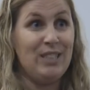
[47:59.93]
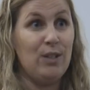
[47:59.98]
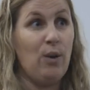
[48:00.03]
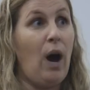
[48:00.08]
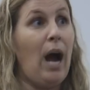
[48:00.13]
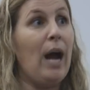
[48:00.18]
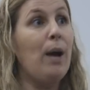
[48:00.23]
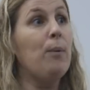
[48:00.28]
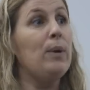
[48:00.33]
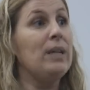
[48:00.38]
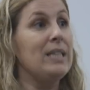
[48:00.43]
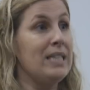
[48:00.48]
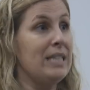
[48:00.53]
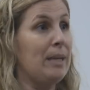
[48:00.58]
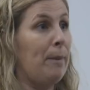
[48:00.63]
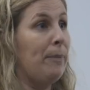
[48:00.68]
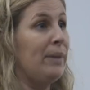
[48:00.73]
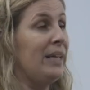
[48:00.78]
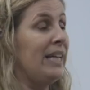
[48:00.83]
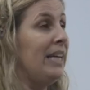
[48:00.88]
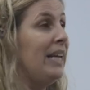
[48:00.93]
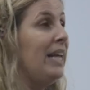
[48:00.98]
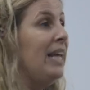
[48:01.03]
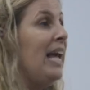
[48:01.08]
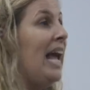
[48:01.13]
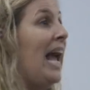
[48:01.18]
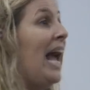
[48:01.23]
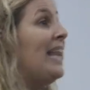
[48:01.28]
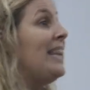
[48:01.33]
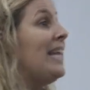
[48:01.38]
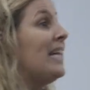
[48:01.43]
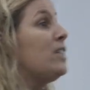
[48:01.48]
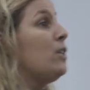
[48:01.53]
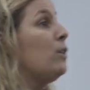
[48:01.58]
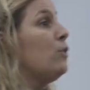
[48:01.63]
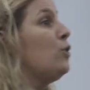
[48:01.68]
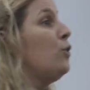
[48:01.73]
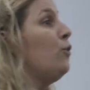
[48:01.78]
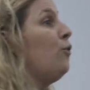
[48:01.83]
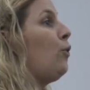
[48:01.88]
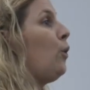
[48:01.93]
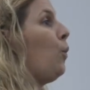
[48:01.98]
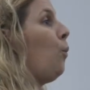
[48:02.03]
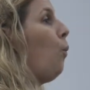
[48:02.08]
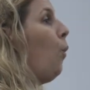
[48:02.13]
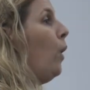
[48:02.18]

So I want something, and that's also for a